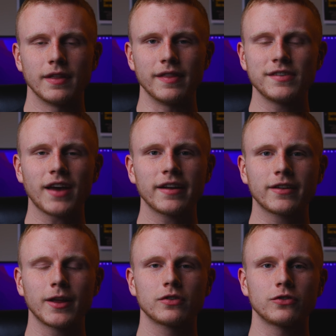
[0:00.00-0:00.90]
These kind of
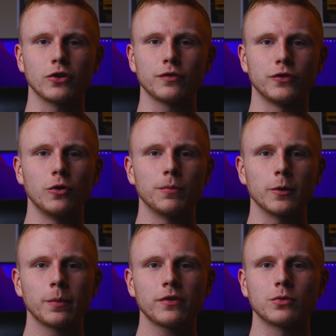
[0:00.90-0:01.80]
clips serve no
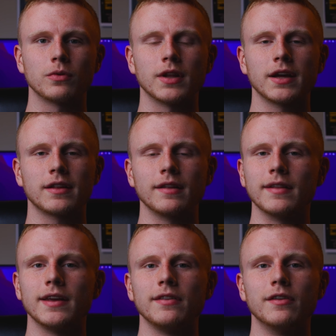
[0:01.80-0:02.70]
purpose and will likely
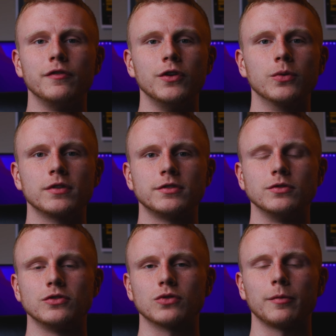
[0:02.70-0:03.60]
lead the viewer
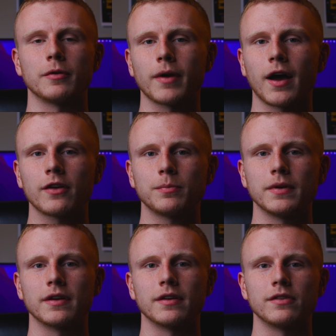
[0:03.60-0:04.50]
to swiping past,
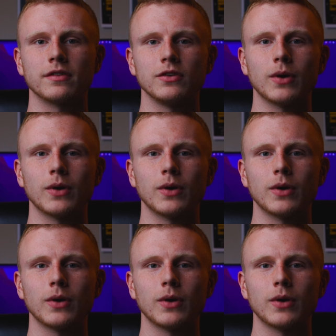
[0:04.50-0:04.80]
because you